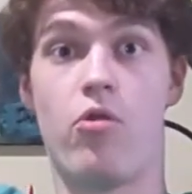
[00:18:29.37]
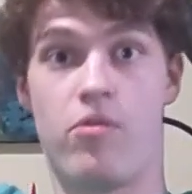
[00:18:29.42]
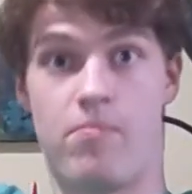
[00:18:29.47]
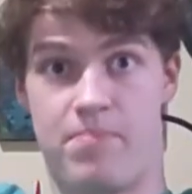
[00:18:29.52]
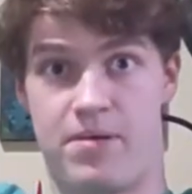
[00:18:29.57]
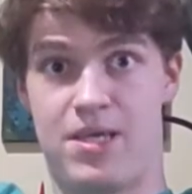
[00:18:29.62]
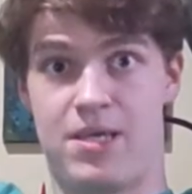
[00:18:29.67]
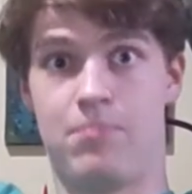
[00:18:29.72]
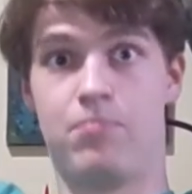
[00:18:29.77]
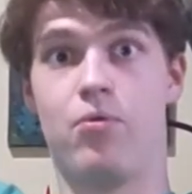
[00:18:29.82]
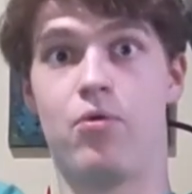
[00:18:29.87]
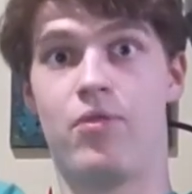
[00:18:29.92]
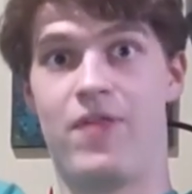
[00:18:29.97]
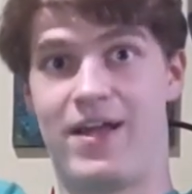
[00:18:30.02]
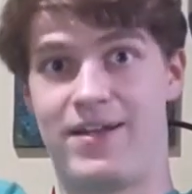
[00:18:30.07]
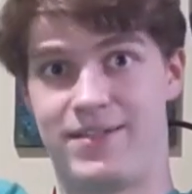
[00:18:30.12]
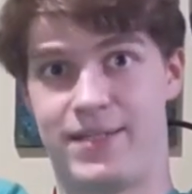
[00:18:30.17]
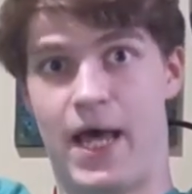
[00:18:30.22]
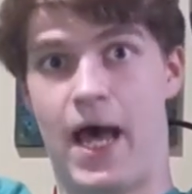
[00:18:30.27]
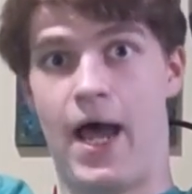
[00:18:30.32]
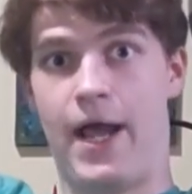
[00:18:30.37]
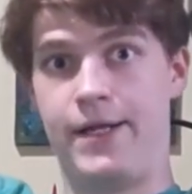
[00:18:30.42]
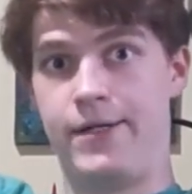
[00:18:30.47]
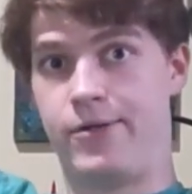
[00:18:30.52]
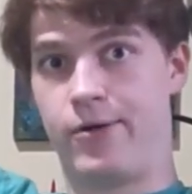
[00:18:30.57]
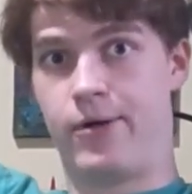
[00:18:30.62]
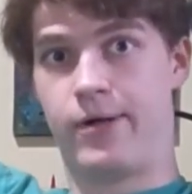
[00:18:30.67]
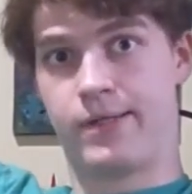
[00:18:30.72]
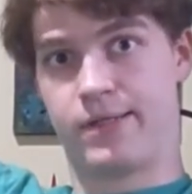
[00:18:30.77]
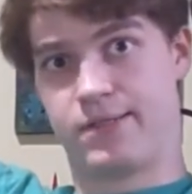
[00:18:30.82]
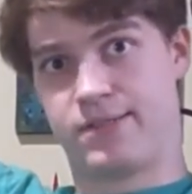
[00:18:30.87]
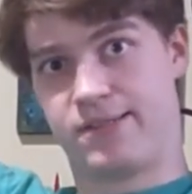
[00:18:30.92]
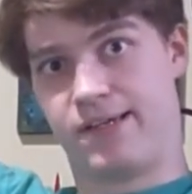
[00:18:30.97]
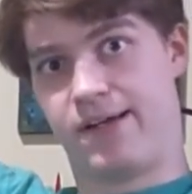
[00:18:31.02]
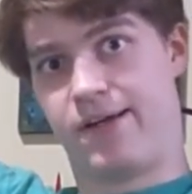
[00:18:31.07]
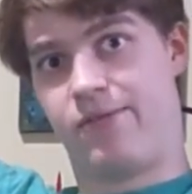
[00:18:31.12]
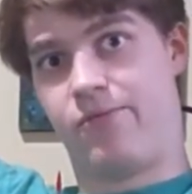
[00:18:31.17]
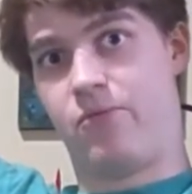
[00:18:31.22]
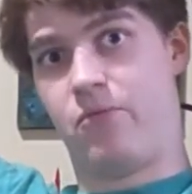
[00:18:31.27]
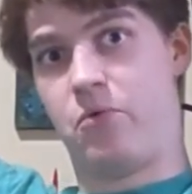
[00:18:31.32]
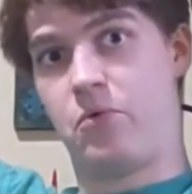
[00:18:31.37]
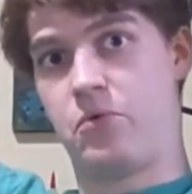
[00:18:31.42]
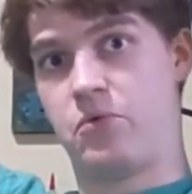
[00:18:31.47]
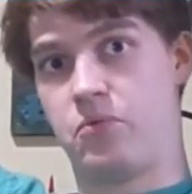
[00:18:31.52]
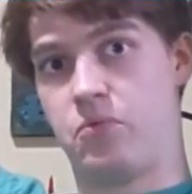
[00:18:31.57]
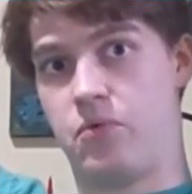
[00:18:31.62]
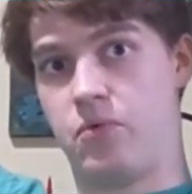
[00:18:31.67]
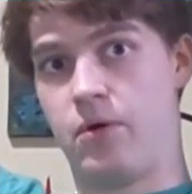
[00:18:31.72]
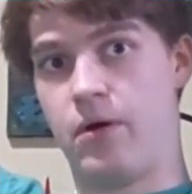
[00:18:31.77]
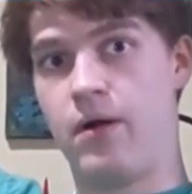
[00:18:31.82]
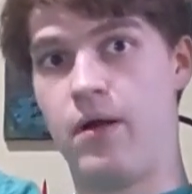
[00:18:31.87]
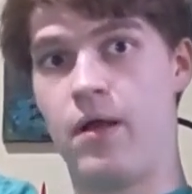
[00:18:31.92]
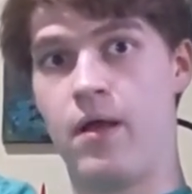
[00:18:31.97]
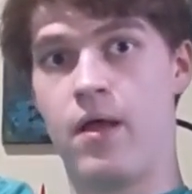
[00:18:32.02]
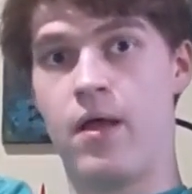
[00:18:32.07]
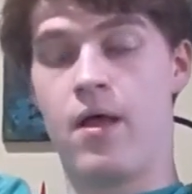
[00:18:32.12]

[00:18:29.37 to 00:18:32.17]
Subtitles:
the people that died during the Second World War.